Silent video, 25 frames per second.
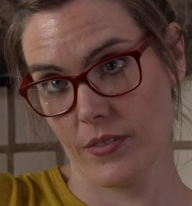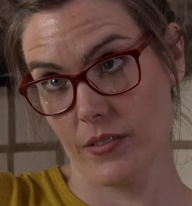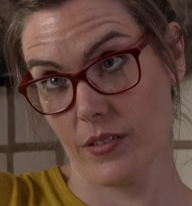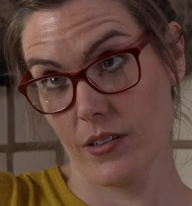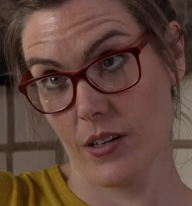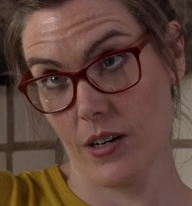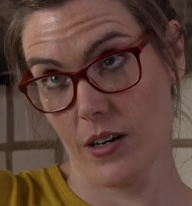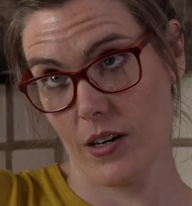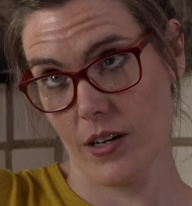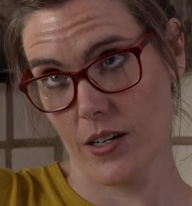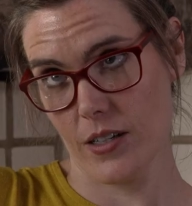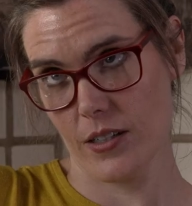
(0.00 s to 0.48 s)

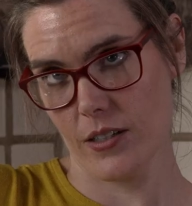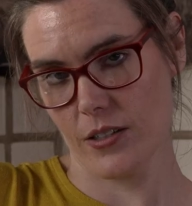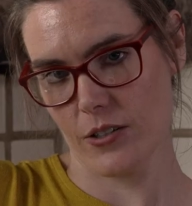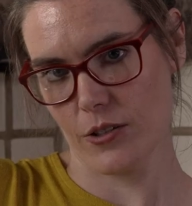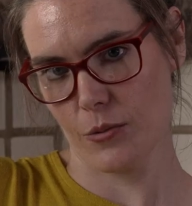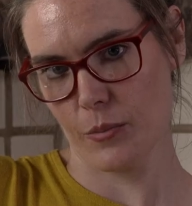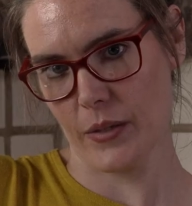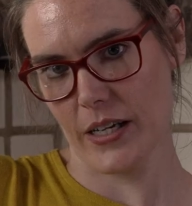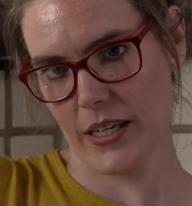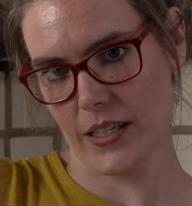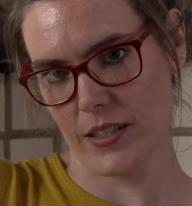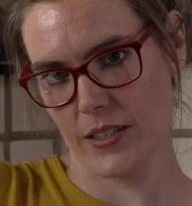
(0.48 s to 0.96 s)
Hard little
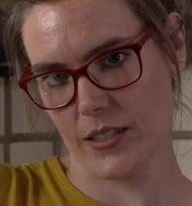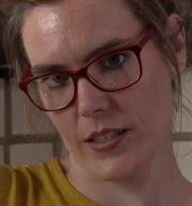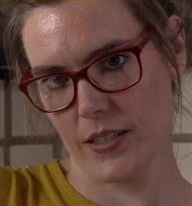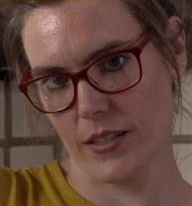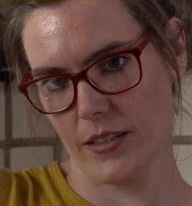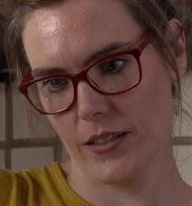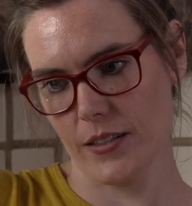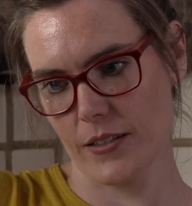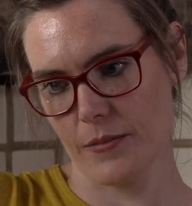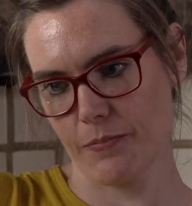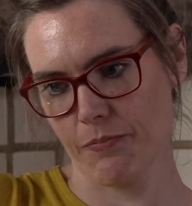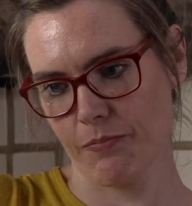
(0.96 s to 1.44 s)
black
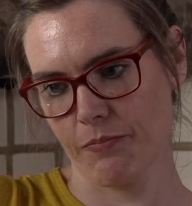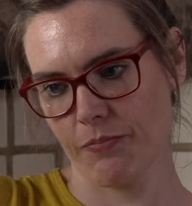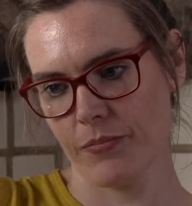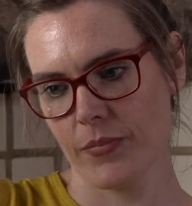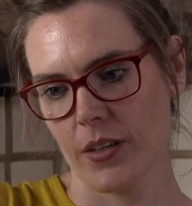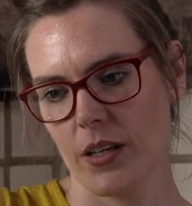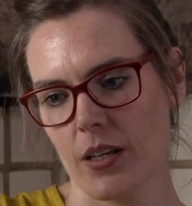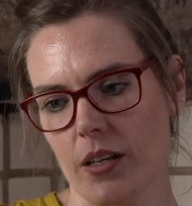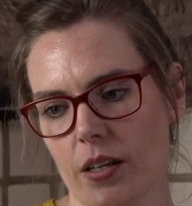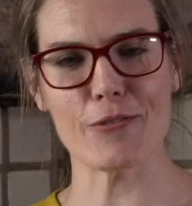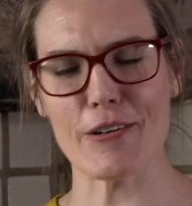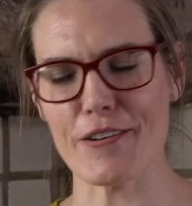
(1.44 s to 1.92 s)
seeds.
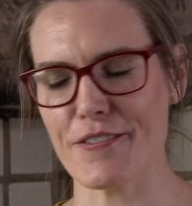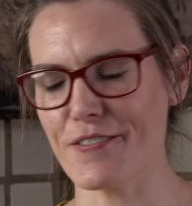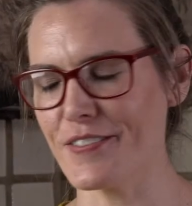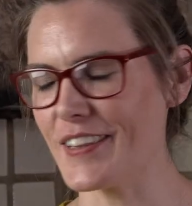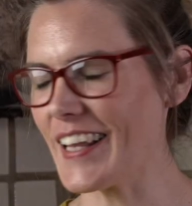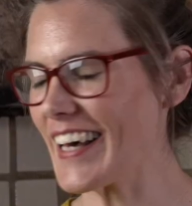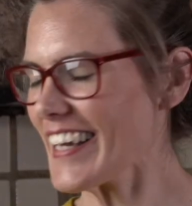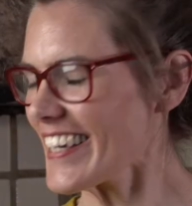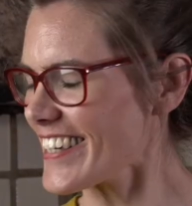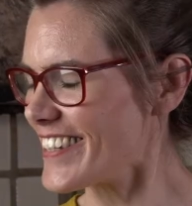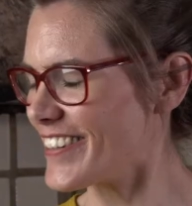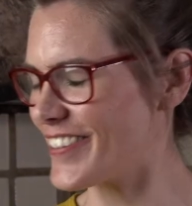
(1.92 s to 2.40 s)
We're
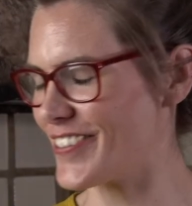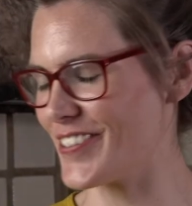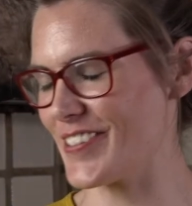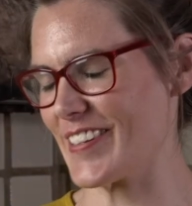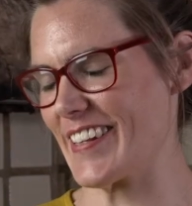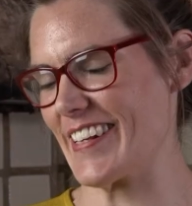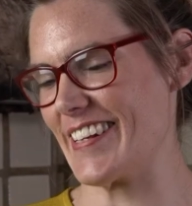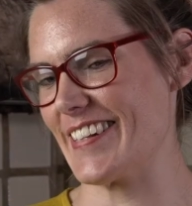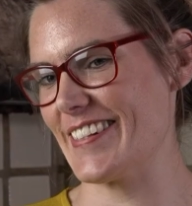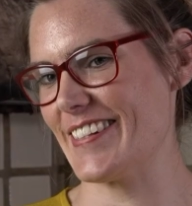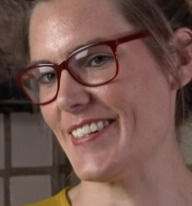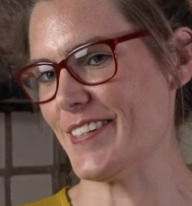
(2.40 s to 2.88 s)
flying through
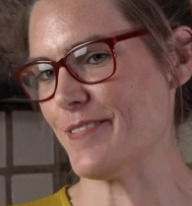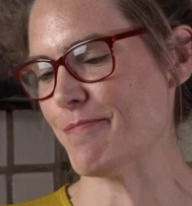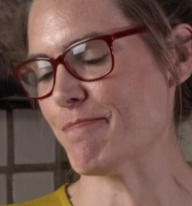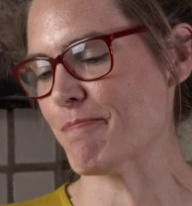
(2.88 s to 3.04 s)
these.